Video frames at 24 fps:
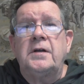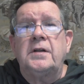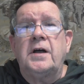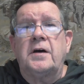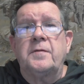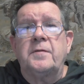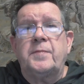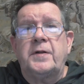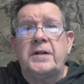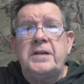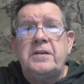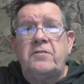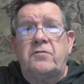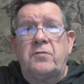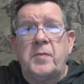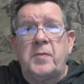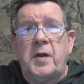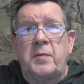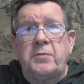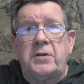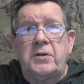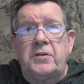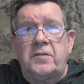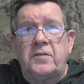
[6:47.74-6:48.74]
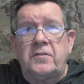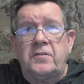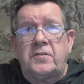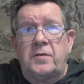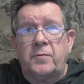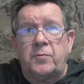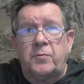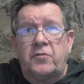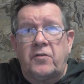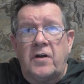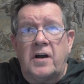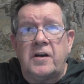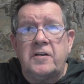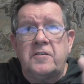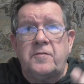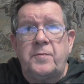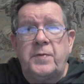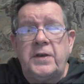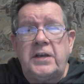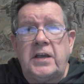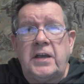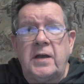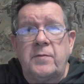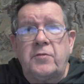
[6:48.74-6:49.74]
Now, please remember to subscribe to
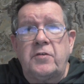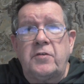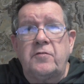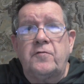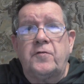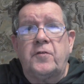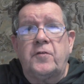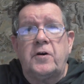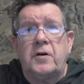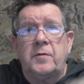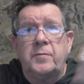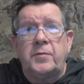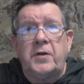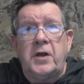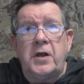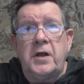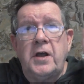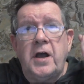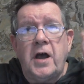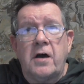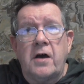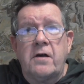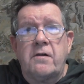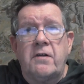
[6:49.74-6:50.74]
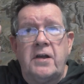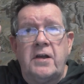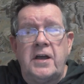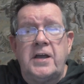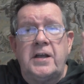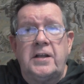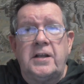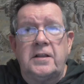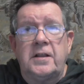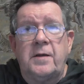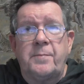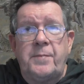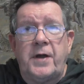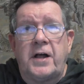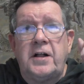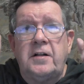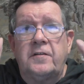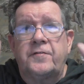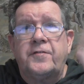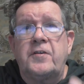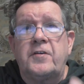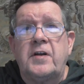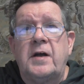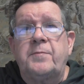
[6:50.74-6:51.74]
be kept informed. Ring the
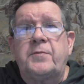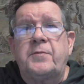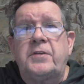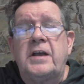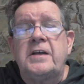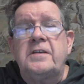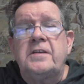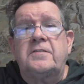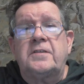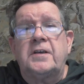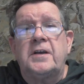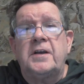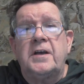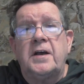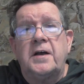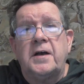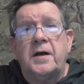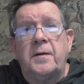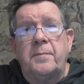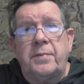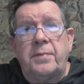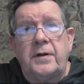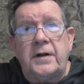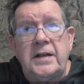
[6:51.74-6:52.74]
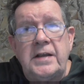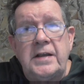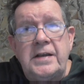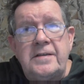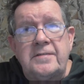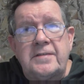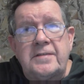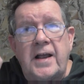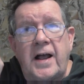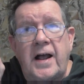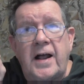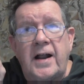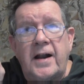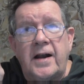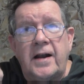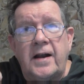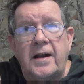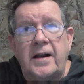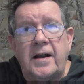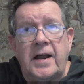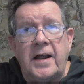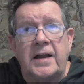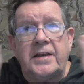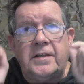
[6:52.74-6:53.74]
bell for updates. Please
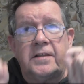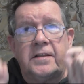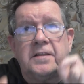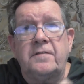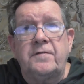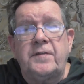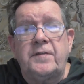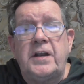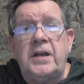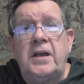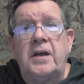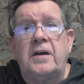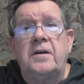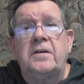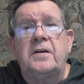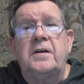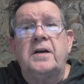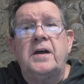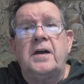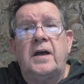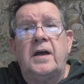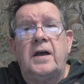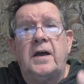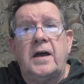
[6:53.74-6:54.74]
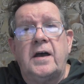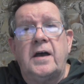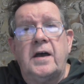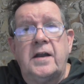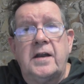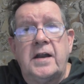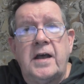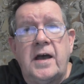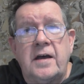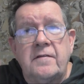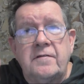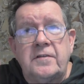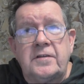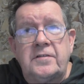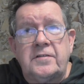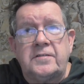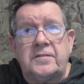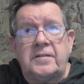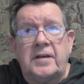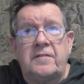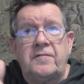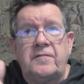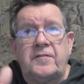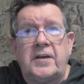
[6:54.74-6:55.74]
like the video and have a
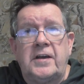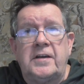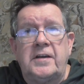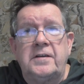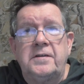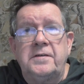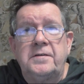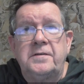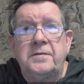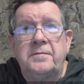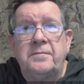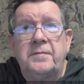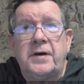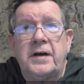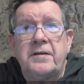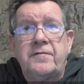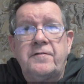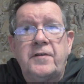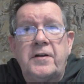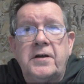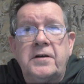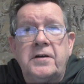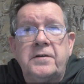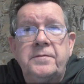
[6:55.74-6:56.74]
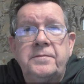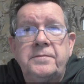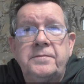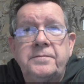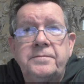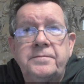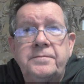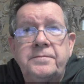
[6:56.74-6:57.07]
safe day. Bye for now.